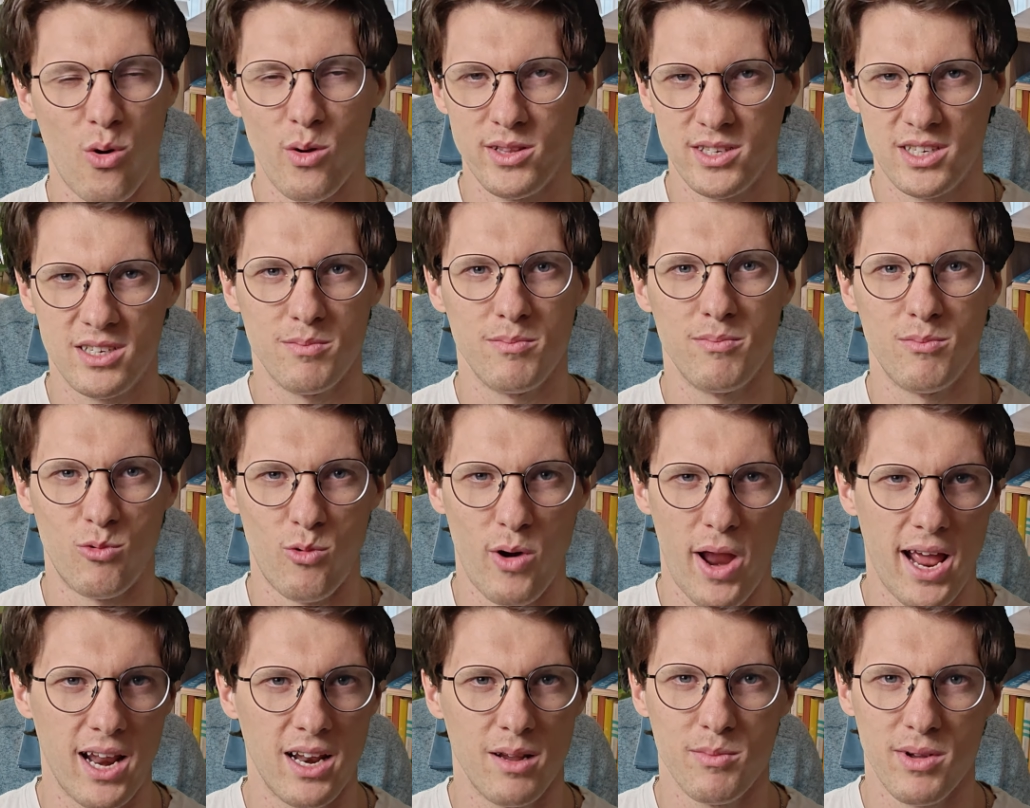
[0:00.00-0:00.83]
throw in some
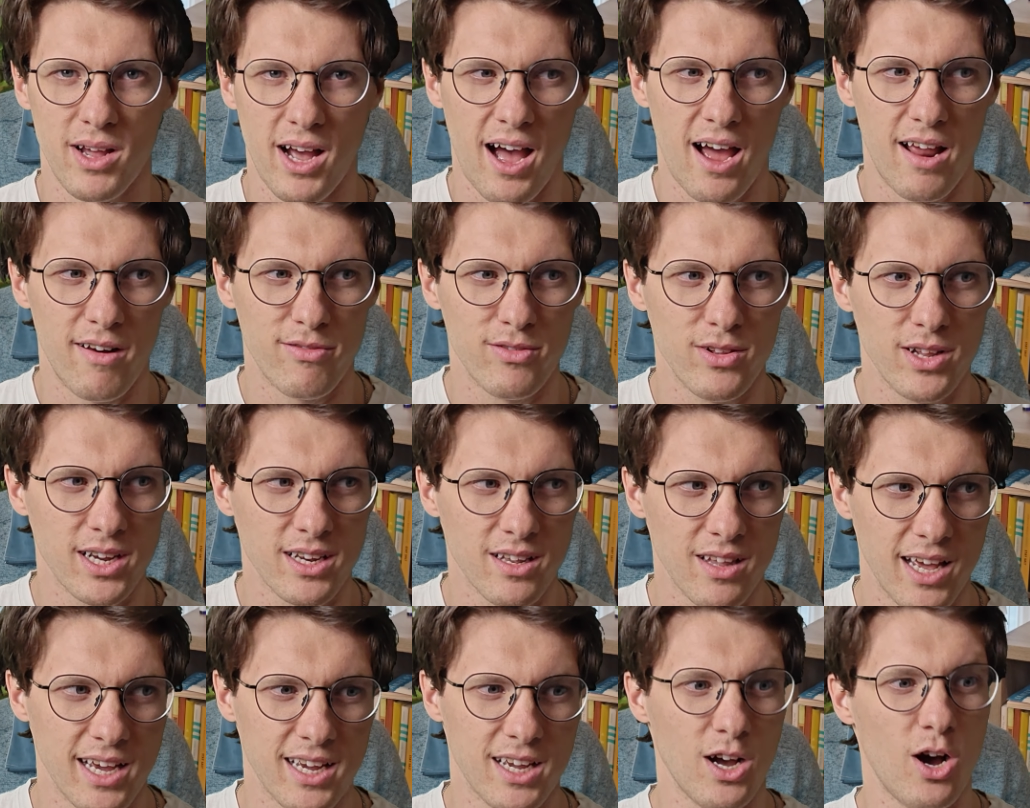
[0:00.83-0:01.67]
random
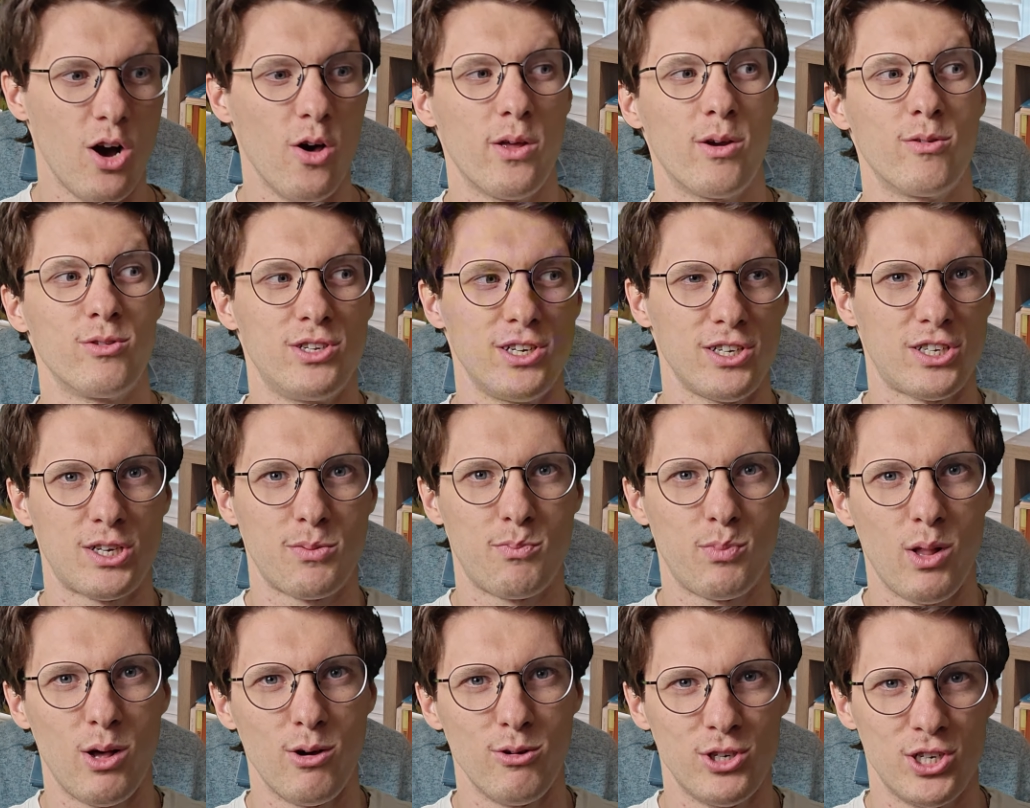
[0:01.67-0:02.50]
conflict, like, oh, there was an
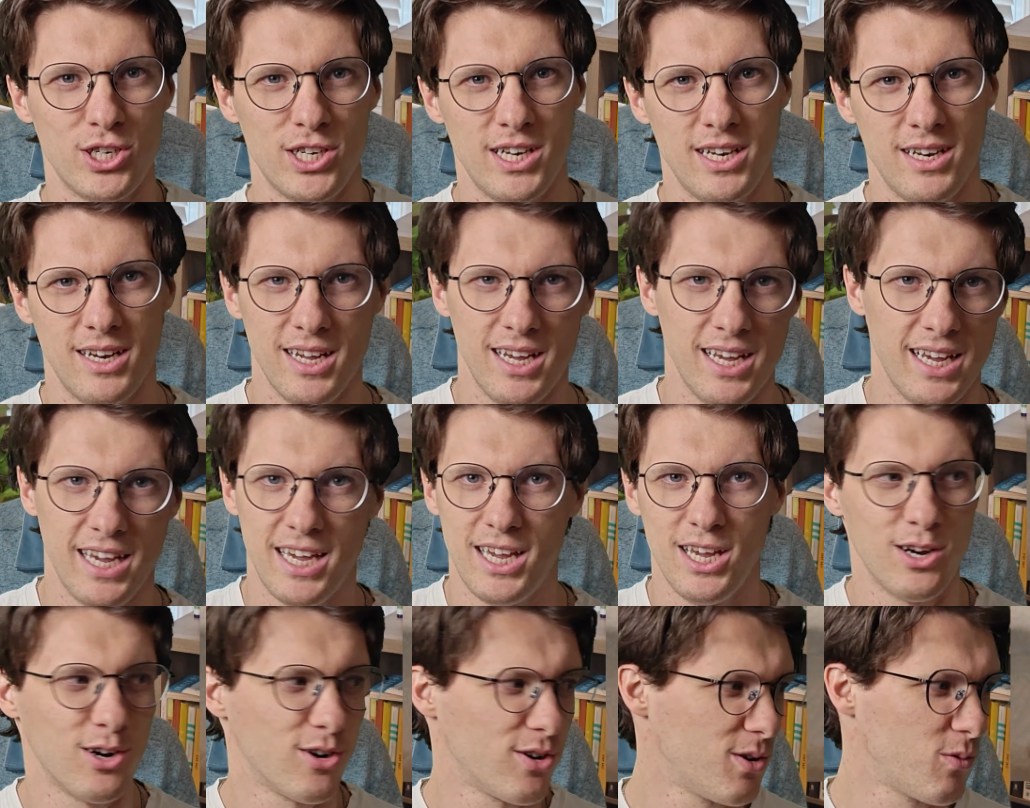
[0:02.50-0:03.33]
explosion
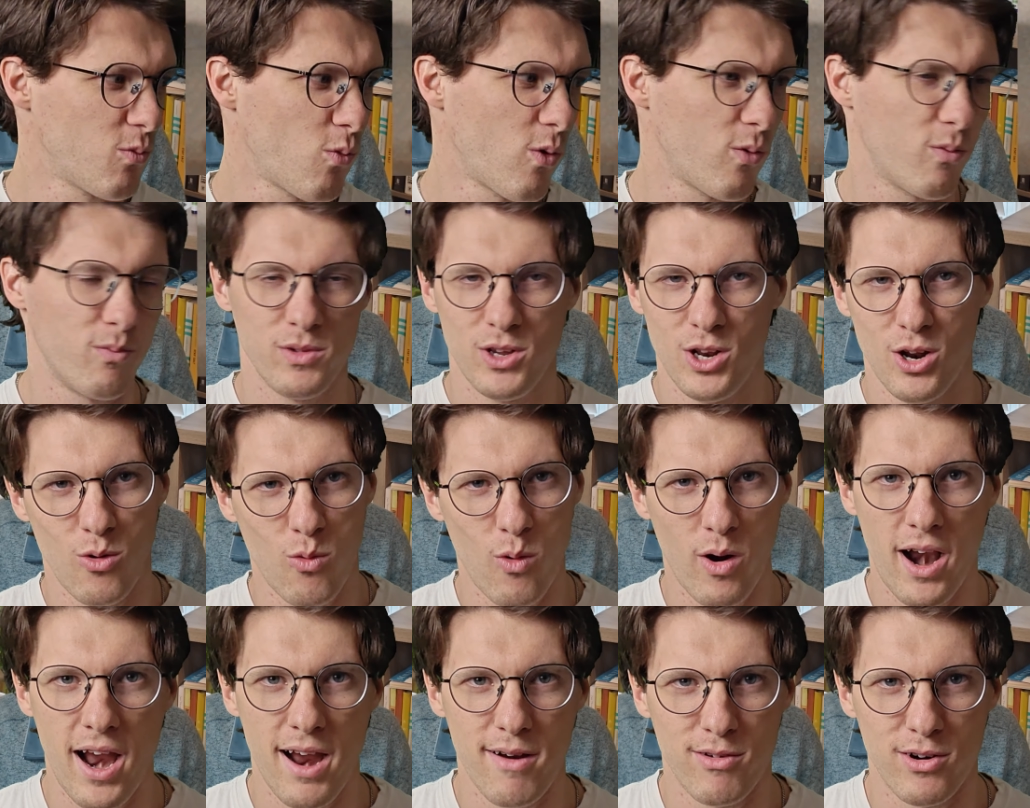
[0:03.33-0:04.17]
here and
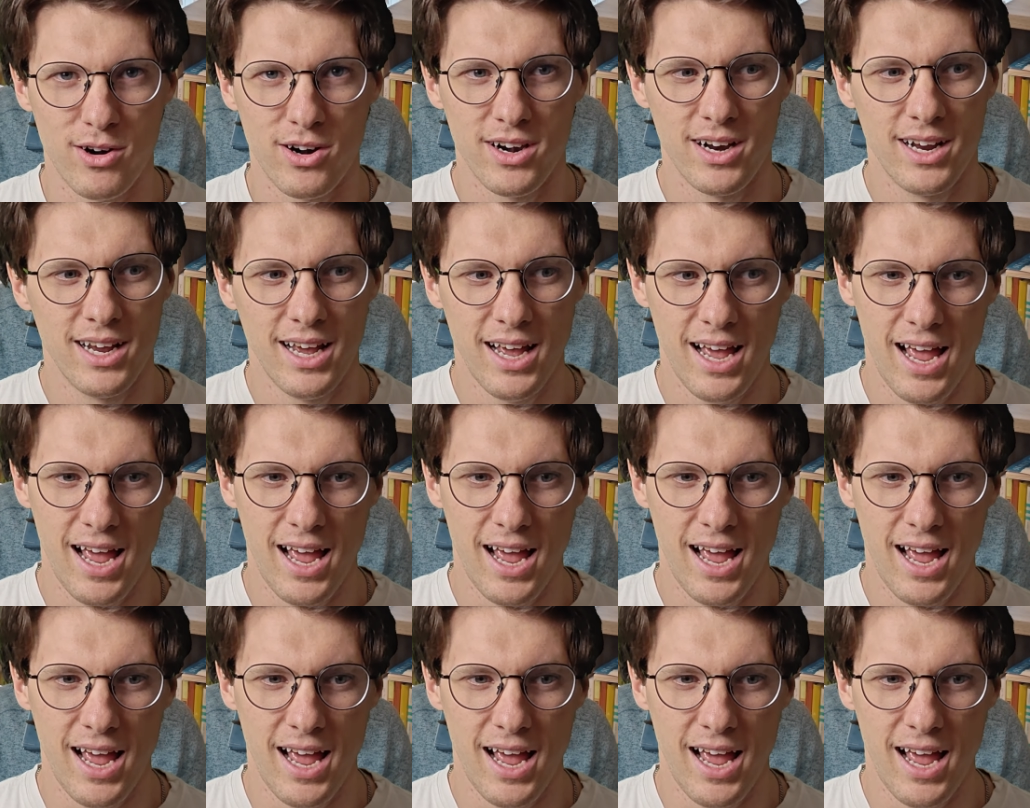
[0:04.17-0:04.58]
wherever,